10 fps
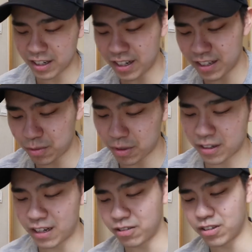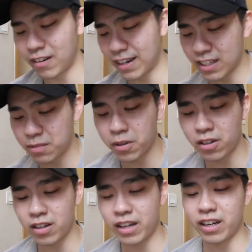guys, we are down to our last
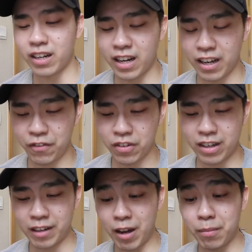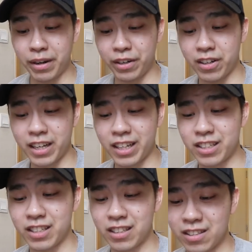ball and I feel like I might not
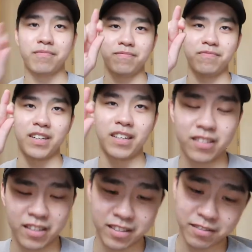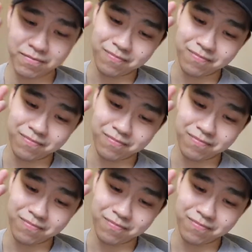catch this. Fingers crossed.